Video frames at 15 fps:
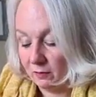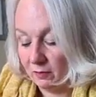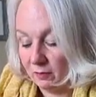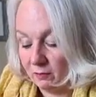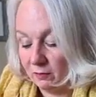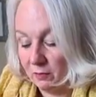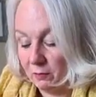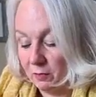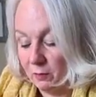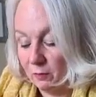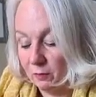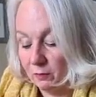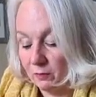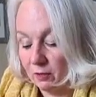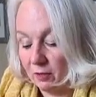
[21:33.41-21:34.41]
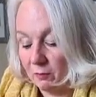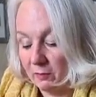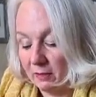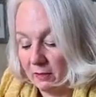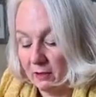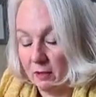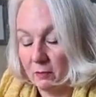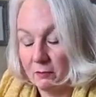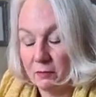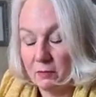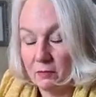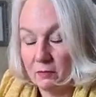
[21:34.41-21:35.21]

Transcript: of the moon coming up